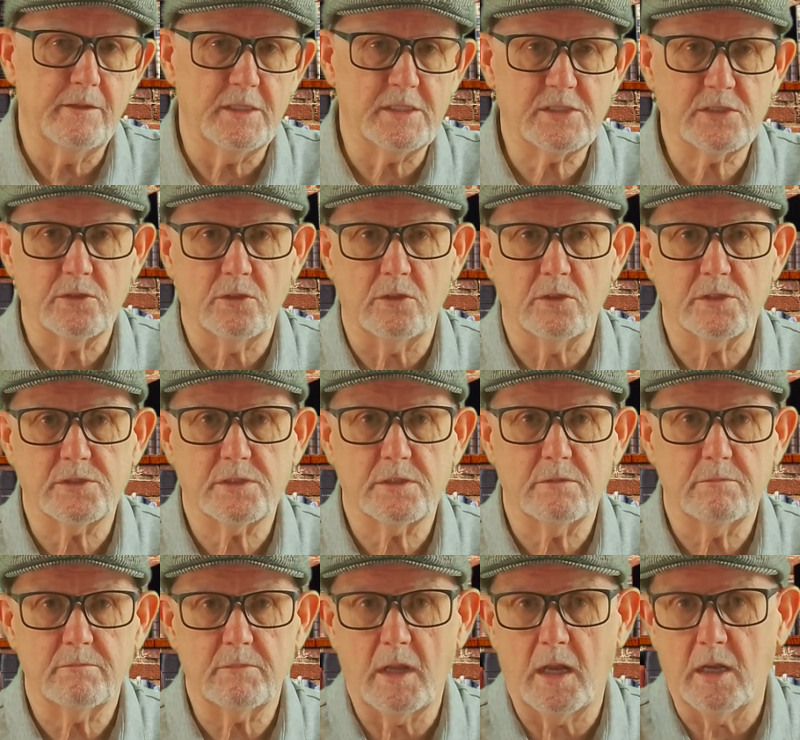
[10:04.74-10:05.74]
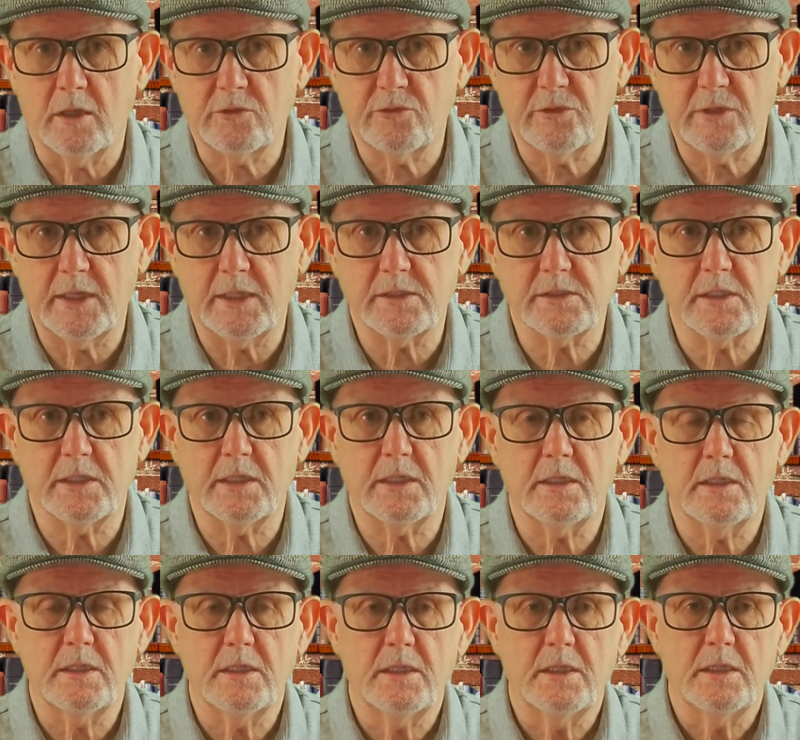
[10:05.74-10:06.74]
This source, our
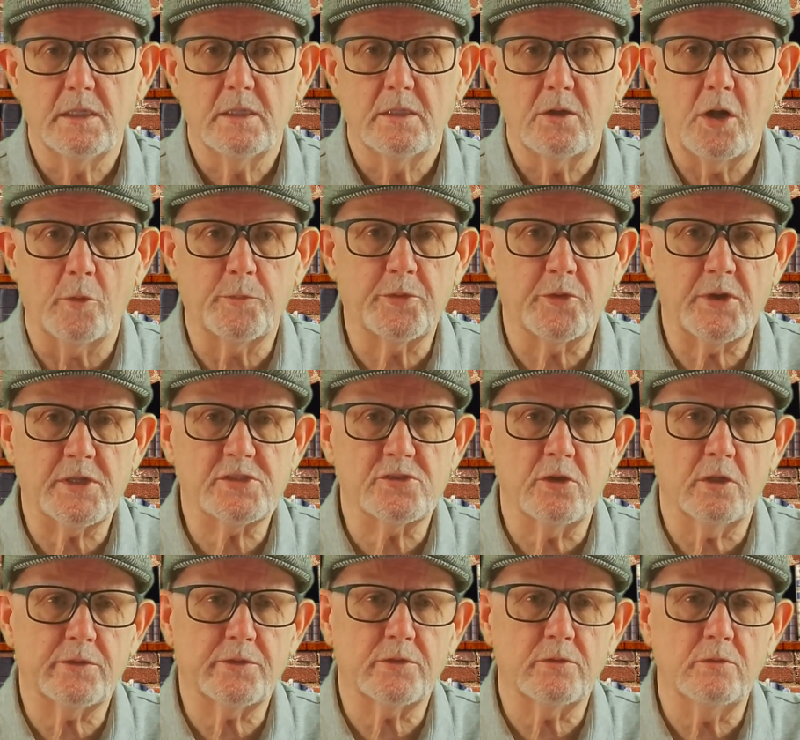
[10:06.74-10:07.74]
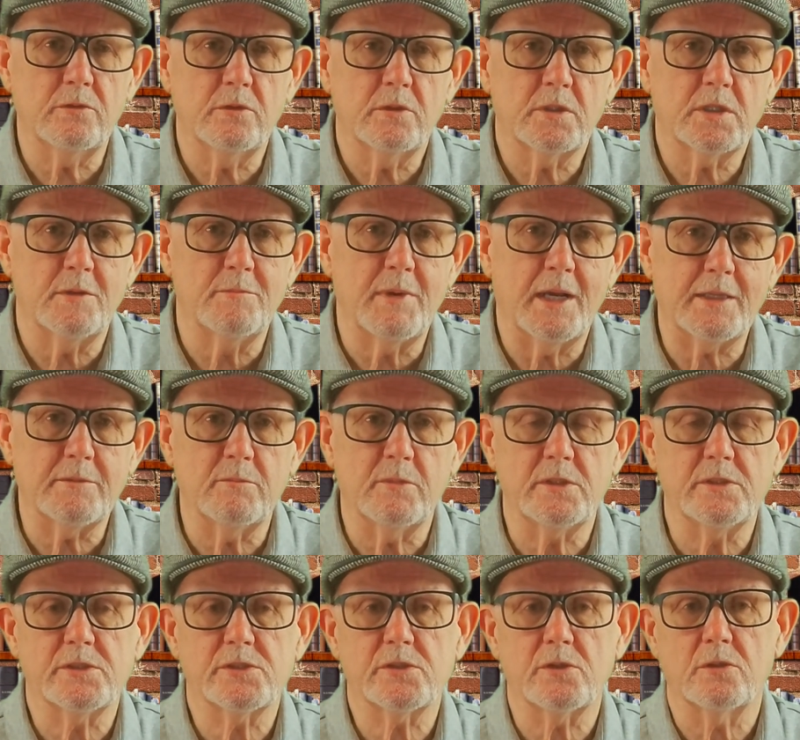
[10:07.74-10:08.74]
creator, operates not through
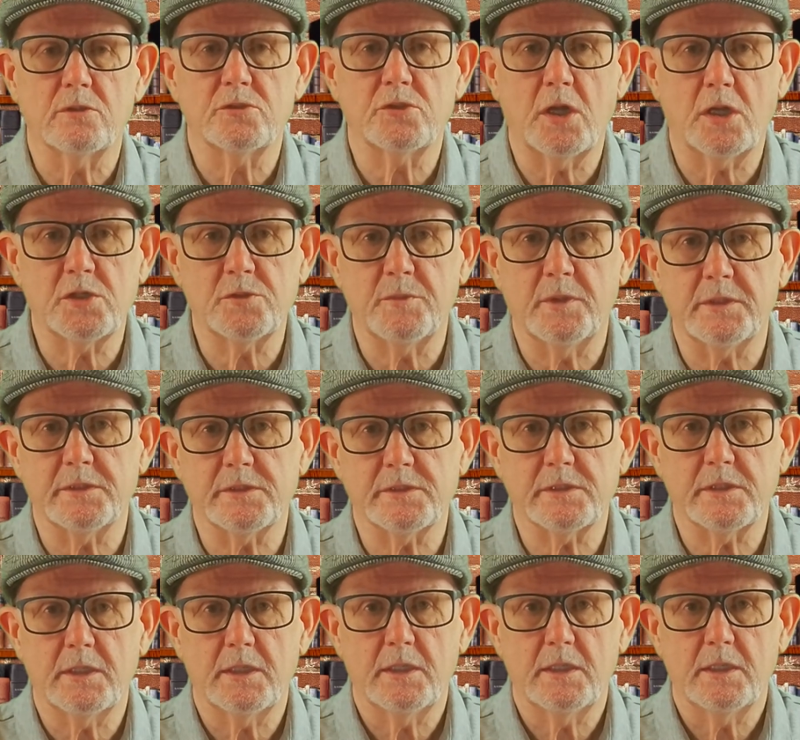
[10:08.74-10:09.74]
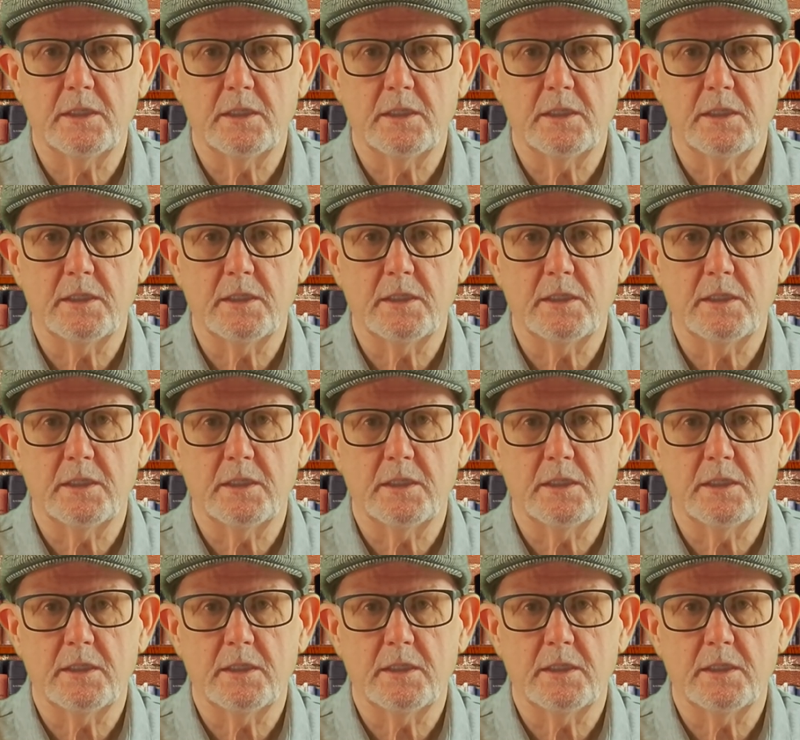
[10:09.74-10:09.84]
commandments or judgments,